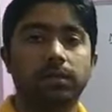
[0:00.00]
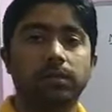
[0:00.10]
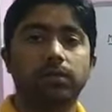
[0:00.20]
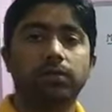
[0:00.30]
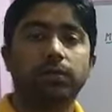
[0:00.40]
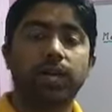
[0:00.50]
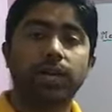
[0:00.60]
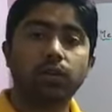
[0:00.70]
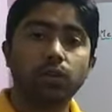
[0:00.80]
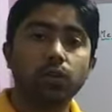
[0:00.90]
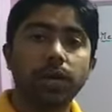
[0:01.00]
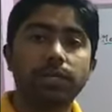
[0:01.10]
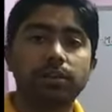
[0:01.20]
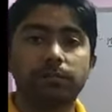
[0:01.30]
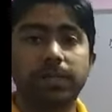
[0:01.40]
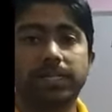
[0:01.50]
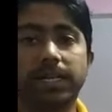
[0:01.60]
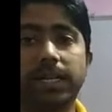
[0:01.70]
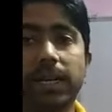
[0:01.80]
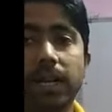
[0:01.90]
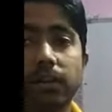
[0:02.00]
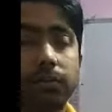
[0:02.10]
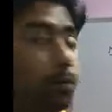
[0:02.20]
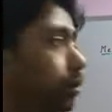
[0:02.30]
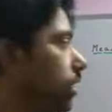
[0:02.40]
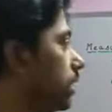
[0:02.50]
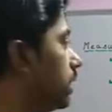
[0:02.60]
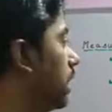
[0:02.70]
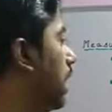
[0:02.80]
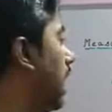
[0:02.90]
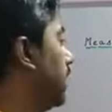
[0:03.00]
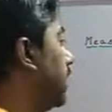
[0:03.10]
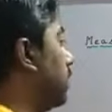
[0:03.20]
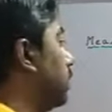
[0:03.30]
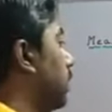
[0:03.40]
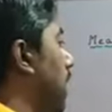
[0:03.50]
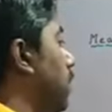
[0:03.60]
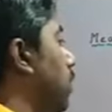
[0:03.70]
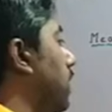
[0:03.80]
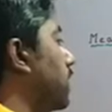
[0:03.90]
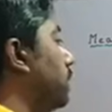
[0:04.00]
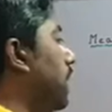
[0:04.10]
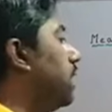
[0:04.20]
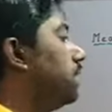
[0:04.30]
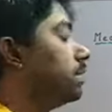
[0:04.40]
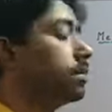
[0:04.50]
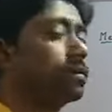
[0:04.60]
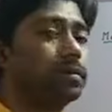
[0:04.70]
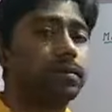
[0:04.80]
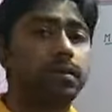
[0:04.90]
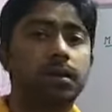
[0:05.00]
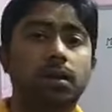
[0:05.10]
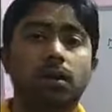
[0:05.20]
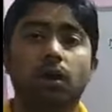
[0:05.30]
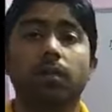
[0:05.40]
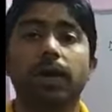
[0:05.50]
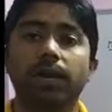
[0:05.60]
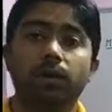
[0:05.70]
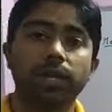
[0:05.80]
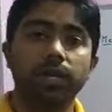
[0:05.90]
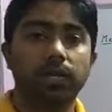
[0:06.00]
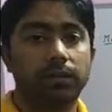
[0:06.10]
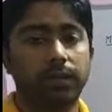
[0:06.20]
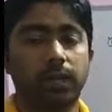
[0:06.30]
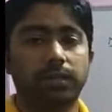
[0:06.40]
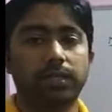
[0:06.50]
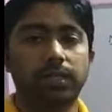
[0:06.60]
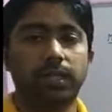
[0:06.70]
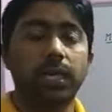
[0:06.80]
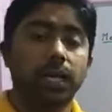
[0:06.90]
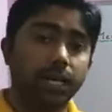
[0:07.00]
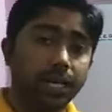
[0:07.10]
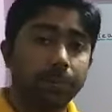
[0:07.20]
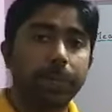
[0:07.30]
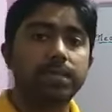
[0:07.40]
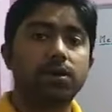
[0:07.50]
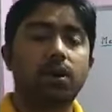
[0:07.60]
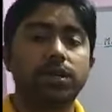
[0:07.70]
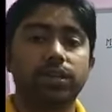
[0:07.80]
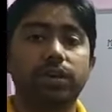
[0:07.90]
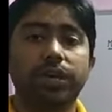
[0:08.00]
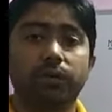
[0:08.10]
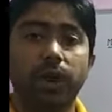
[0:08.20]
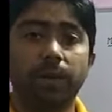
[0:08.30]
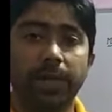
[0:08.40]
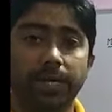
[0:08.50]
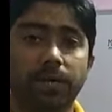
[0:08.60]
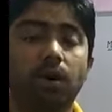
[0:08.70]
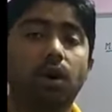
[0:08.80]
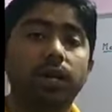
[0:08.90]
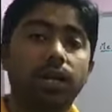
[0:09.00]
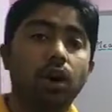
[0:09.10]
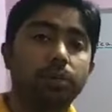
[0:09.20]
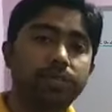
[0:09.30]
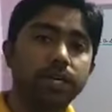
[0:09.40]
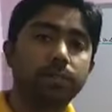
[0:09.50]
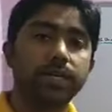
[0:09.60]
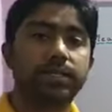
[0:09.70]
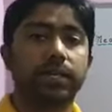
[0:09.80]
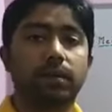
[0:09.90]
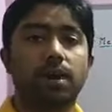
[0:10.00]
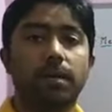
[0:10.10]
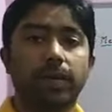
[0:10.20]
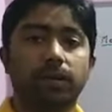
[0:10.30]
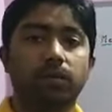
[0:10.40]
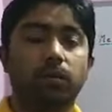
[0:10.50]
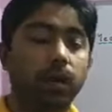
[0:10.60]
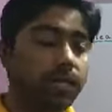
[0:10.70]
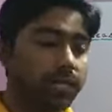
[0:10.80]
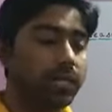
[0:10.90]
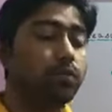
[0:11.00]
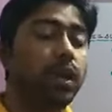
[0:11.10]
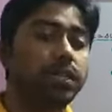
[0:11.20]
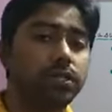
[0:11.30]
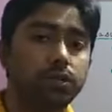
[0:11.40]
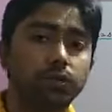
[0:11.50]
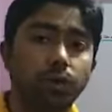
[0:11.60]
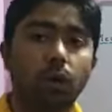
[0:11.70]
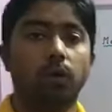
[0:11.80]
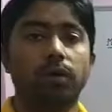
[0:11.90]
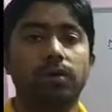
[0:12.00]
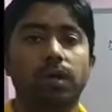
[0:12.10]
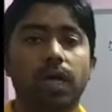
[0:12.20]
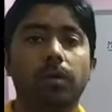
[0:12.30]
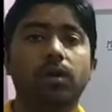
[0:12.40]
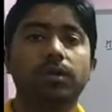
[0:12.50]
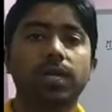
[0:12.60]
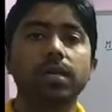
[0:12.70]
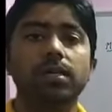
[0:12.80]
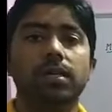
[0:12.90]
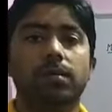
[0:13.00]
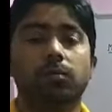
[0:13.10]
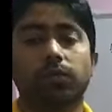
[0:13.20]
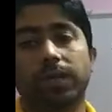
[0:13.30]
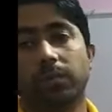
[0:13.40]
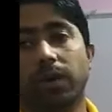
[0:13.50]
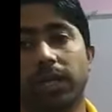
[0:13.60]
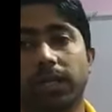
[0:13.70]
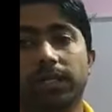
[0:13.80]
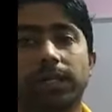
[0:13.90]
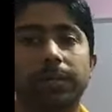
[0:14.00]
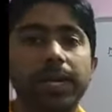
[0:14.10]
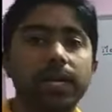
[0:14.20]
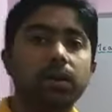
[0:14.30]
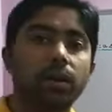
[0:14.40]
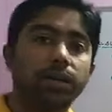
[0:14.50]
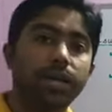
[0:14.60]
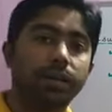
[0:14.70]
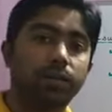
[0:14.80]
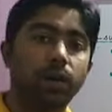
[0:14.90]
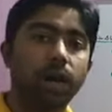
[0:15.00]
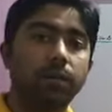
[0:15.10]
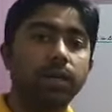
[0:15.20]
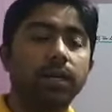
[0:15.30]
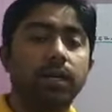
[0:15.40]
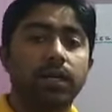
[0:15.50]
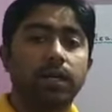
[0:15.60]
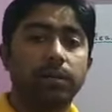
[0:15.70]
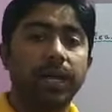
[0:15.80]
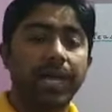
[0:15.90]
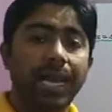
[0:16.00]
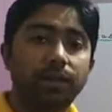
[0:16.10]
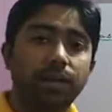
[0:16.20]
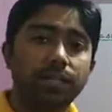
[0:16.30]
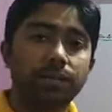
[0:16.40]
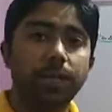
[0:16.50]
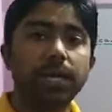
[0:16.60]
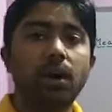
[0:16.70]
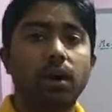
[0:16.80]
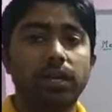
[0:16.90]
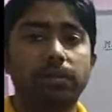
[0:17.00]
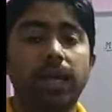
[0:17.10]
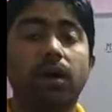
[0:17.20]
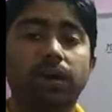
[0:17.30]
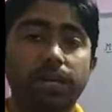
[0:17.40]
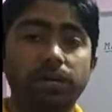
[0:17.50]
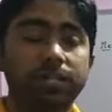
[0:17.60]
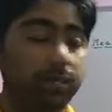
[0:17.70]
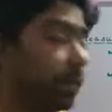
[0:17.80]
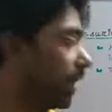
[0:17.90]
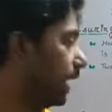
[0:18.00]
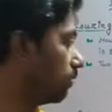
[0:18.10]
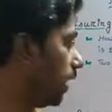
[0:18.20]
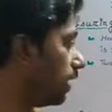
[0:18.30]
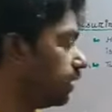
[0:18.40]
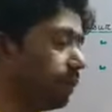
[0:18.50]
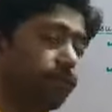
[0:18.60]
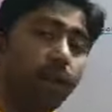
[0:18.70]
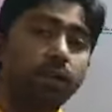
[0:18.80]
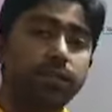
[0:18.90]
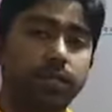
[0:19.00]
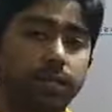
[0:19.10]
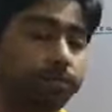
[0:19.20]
So there are two ways of measuring rate of motion, either by knowing speed or by knowing velocity. It depends on your requirement or the observer's requirement, what he wants to know about the moving body. Depending on that requirement, he may calculate speed or he or she may calculate velocity.